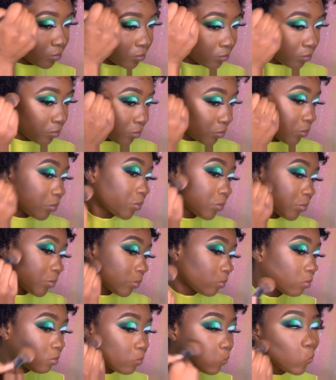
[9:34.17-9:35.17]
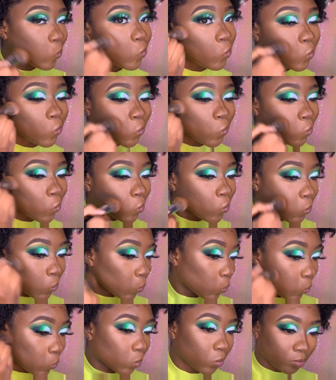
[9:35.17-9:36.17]
and like brow highlights
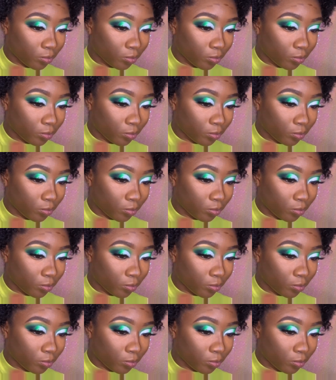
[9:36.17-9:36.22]
are like my